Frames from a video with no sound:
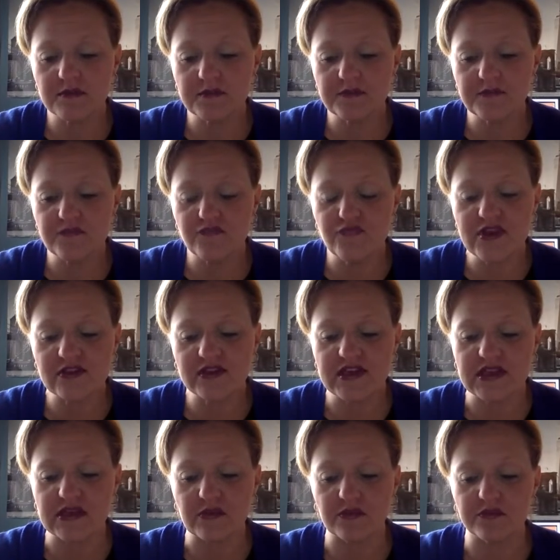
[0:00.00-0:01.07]

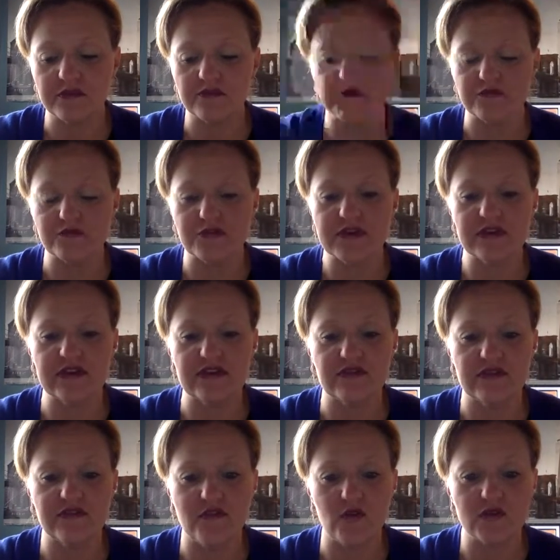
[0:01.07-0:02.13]
really
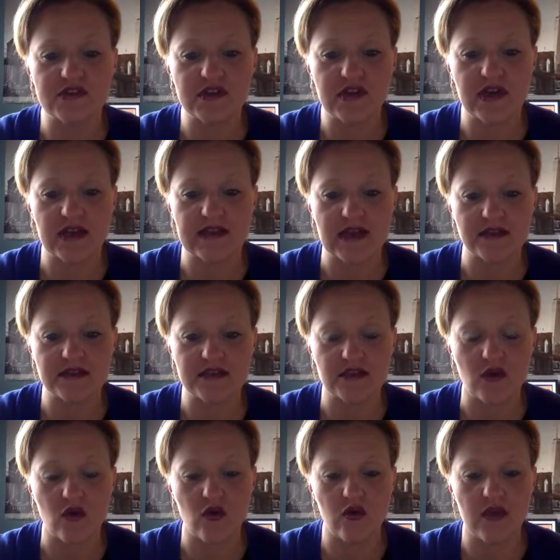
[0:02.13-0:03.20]
revolted against the
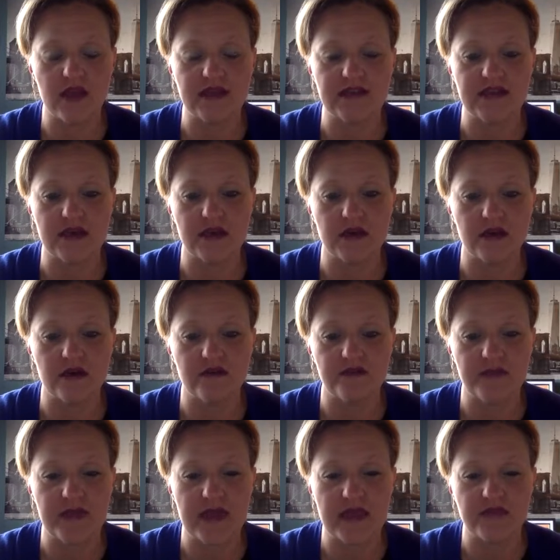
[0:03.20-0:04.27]
whole idea of
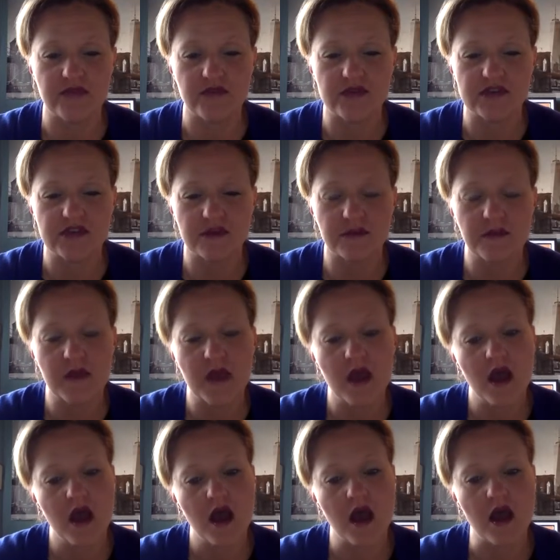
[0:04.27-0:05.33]
behaviorism,
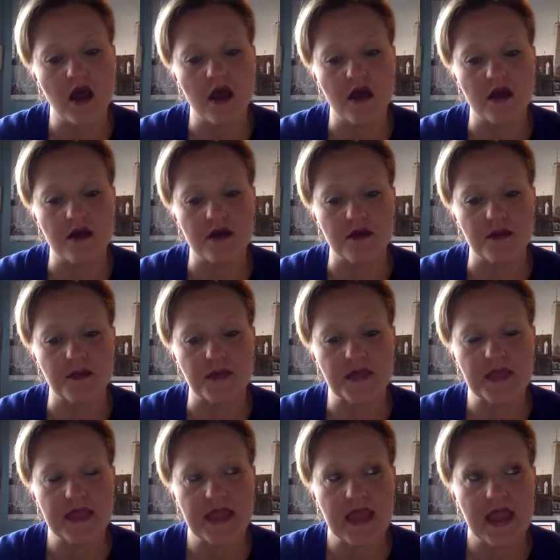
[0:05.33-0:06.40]
um,
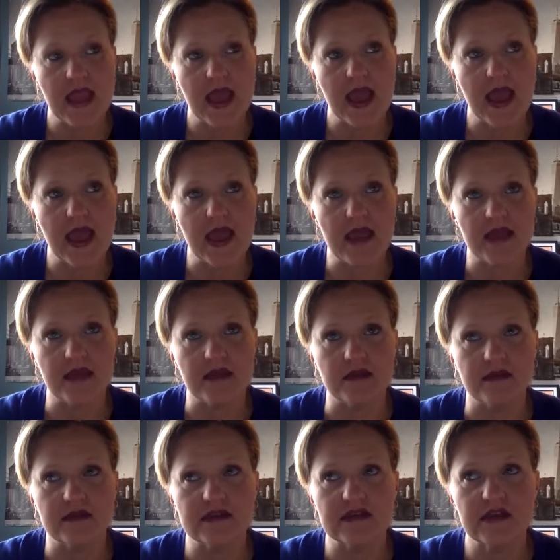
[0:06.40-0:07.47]

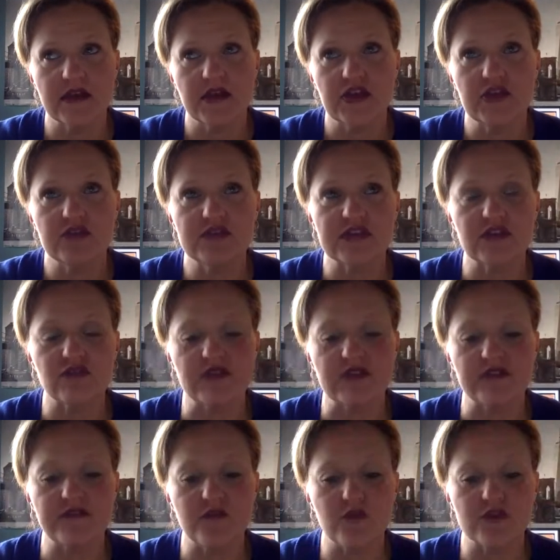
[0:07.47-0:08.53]
and using
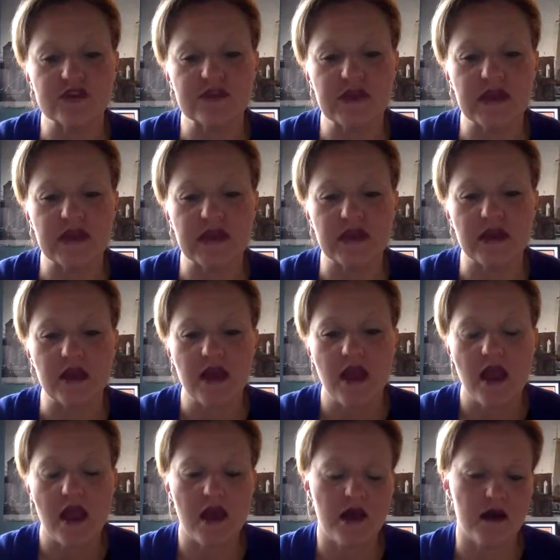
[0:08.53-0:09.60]
reinforcement.
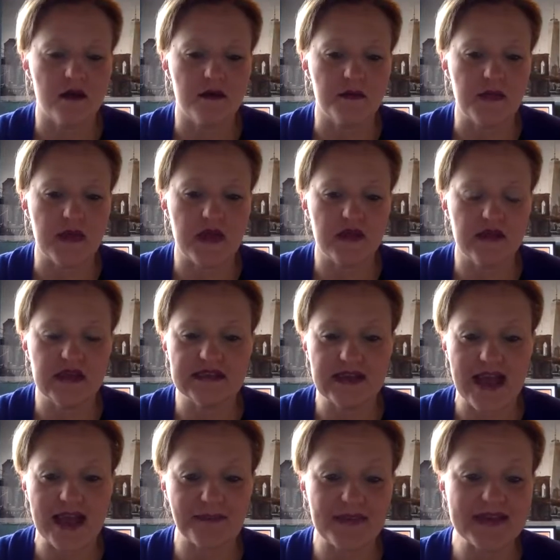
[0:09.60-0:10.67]
He's
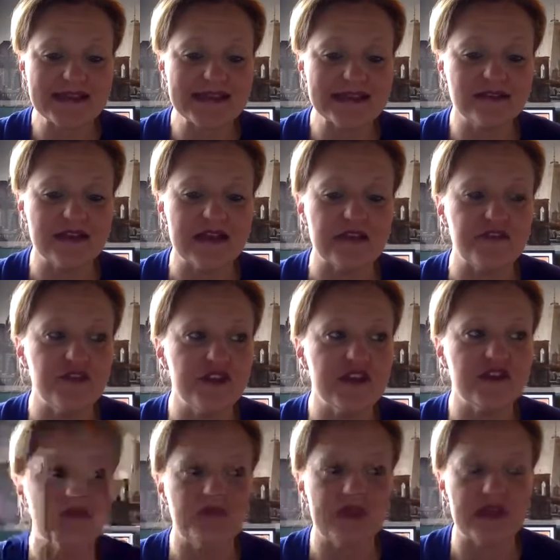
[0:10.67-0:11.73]
at basically, if you think
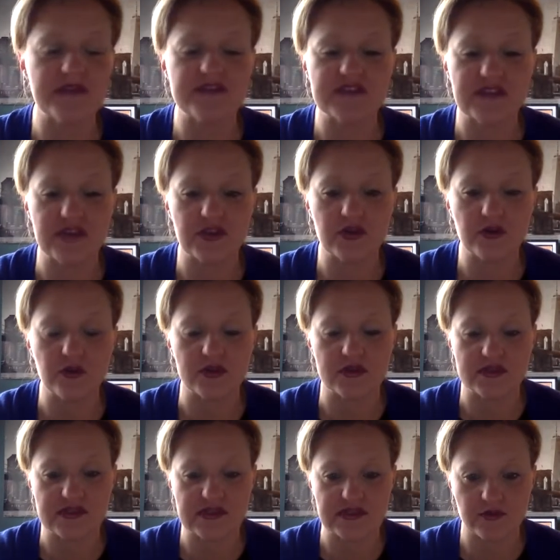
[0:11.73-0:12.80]
of B.F. Skinner with the
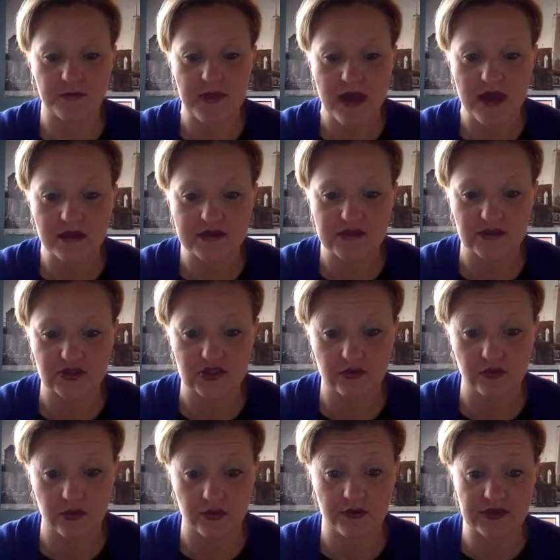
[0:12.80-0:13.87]
Skinner box, which you
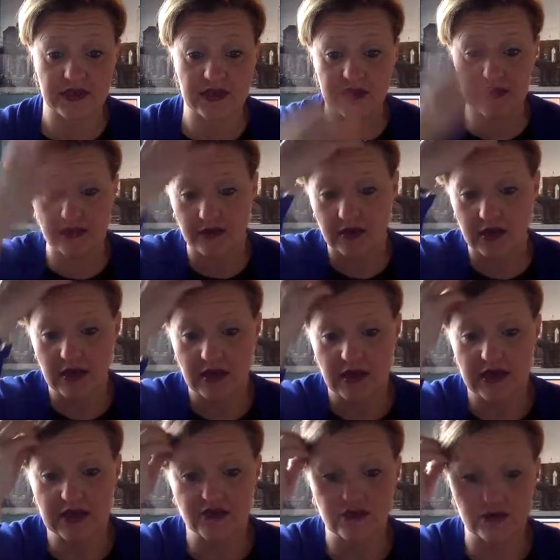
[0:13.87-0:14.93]
learned in
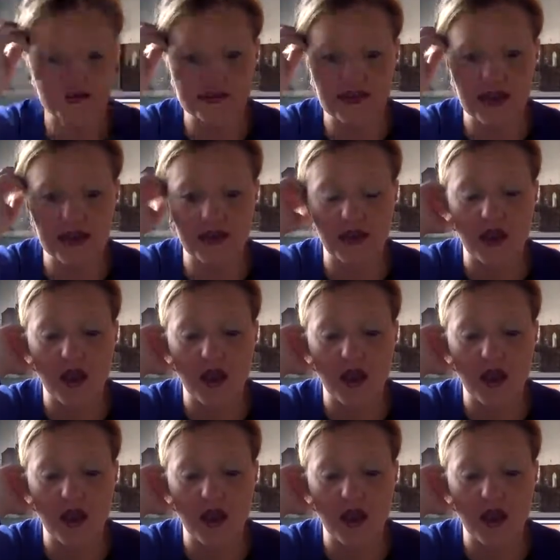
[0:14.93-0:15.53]
Intro to Psych,